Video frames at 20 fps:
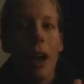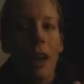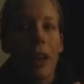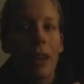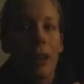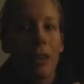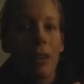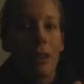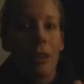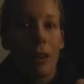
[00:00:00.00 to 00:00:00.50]

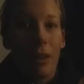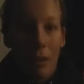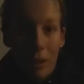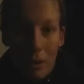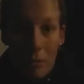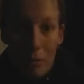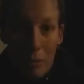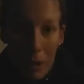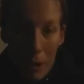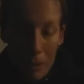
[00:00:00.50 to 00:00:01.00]
And
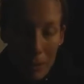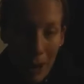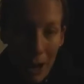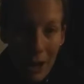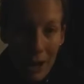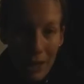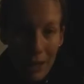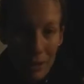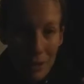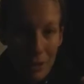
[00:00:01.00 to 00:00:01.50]
in my
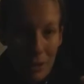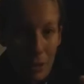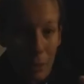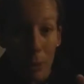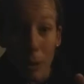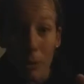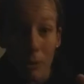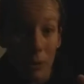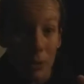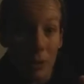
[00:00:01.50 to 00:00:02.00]
mind, I was
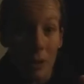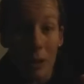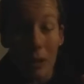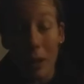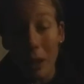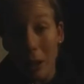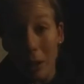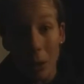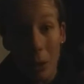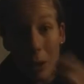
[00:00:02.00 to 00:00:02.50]

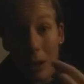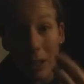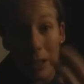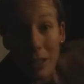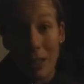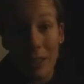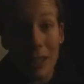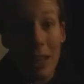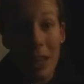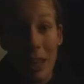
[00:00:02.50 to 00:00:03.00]
supposedly like going to
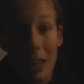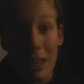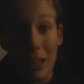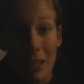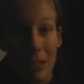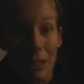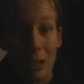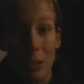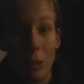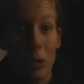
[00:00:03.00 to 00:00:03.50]
see
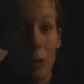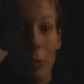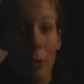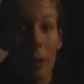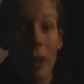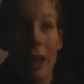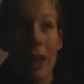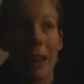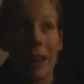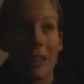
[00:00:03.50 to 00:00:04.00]
this new
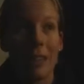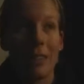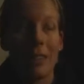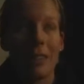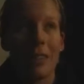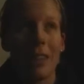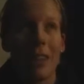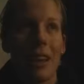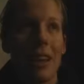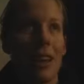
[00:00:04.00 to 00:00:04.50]

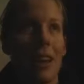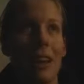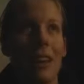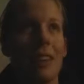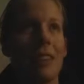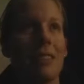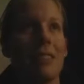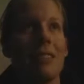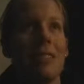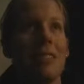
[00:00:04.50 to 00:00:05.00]
place,
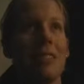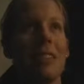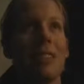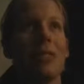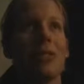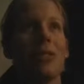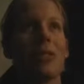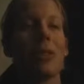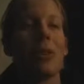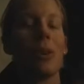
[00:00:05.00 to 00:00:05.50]
and
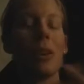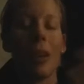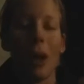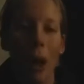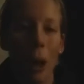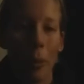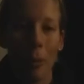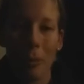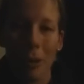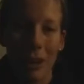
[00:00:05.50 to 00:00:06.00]
it was going to
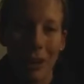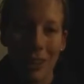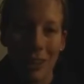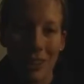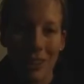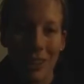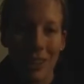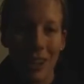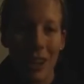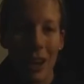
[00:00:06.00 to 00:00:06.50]
help me
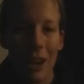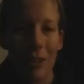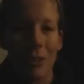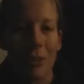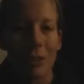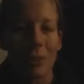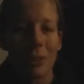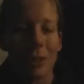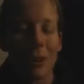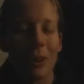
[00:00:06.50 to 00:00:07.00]

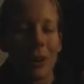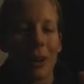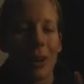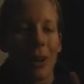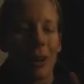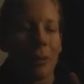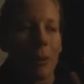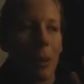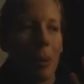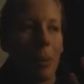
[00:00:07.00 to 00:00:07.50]
understand what was
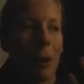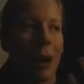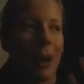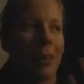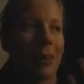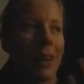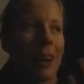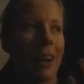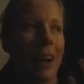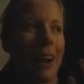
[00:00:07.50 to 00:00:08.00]
going on in my
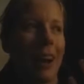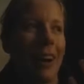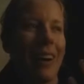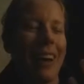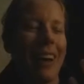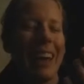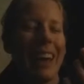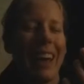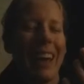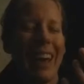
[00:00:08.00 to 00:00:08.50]
mind right
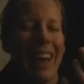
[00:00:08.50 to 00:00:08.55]
now.